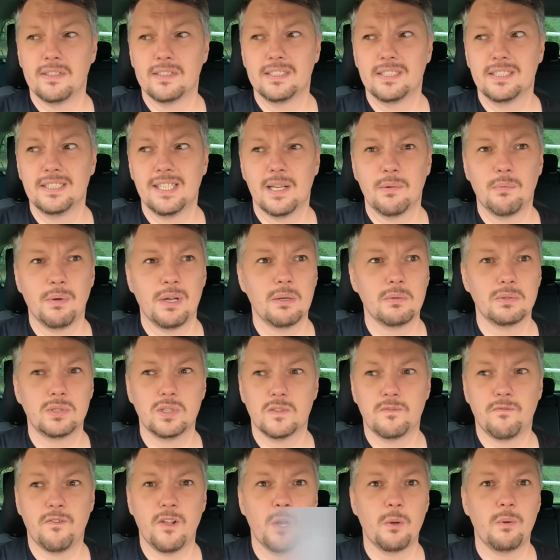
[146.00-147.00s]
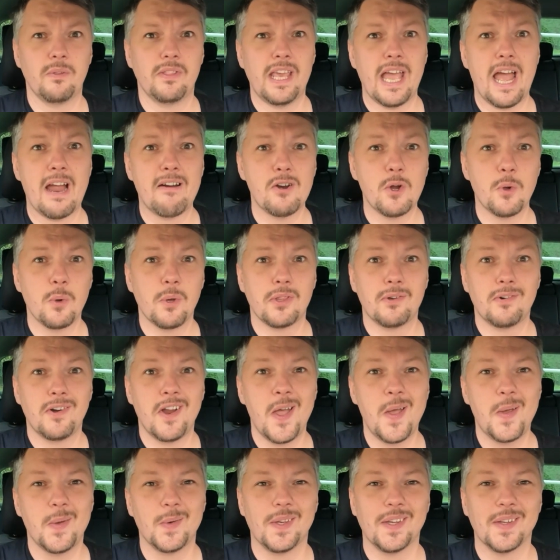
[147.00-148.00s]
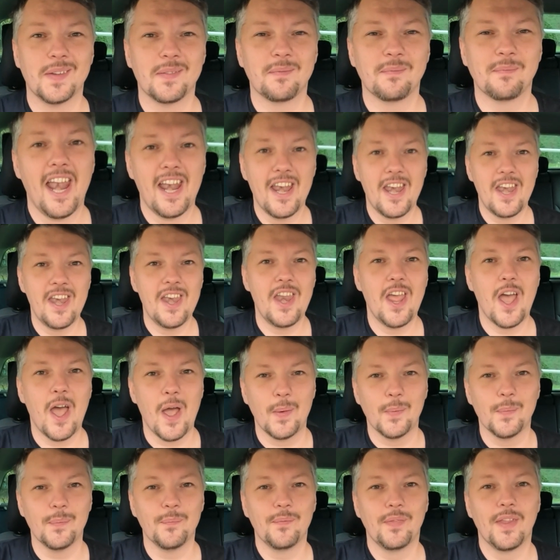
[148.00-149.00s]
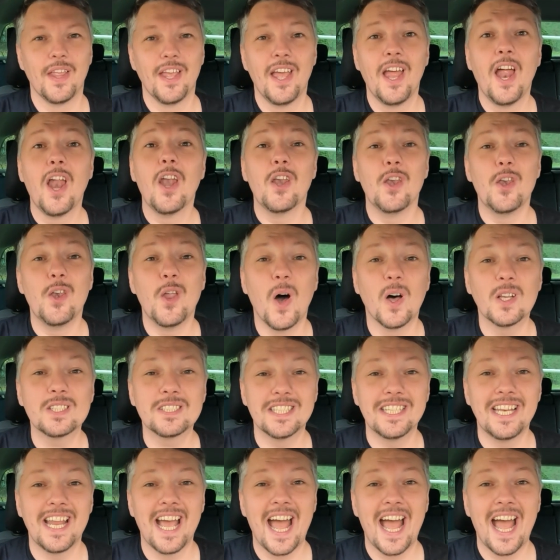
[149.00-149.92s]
And she said, well, I was just following the arrow on the road. No, not an